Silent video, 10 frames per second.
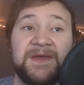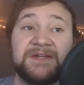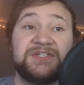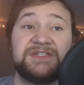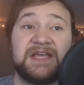
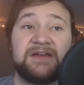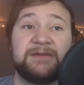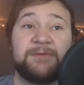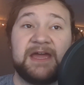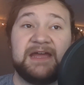She
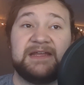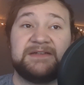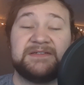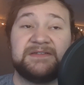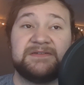sounded
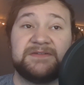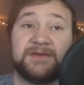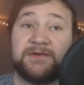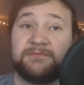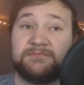panicked,
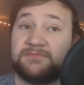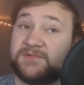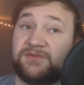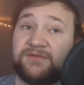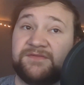so,
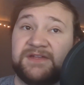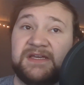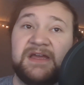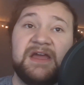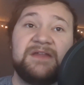
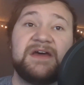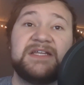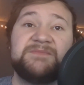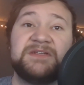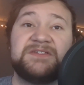dutifully, the
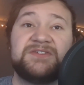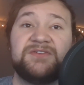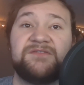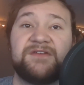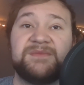husband
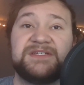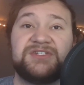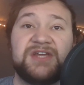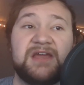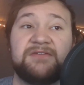stood from his
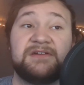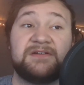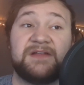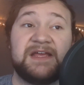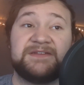chair and
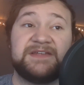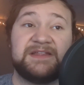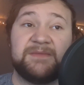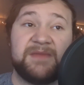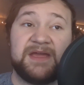glanced
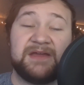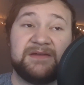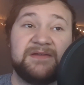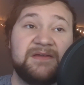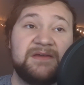at the man.